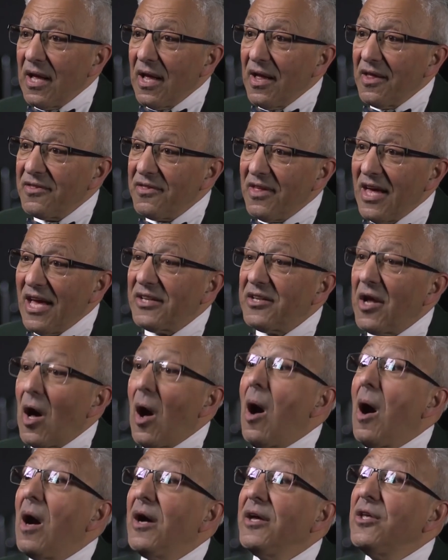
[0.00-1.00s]
that
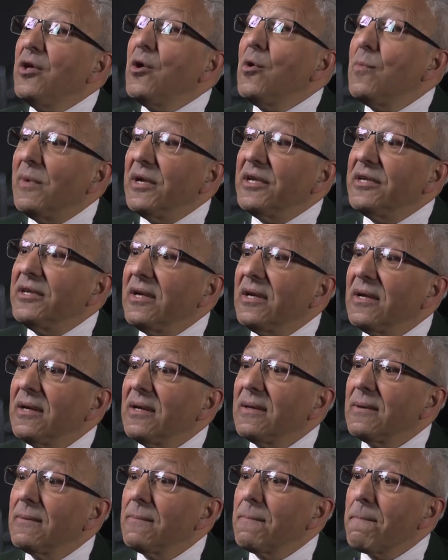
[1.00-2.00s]
are human.
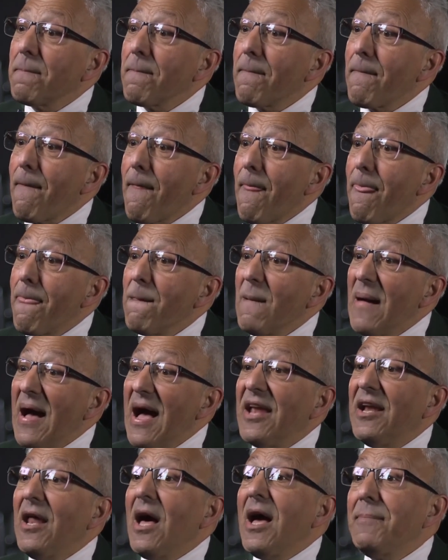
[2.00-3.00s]

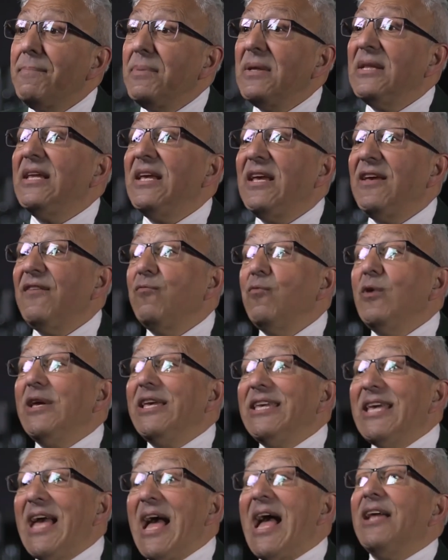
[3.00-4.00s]
And I believe we
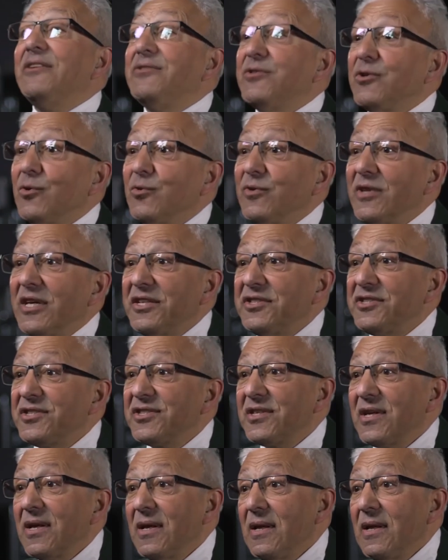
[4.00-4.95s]
can do this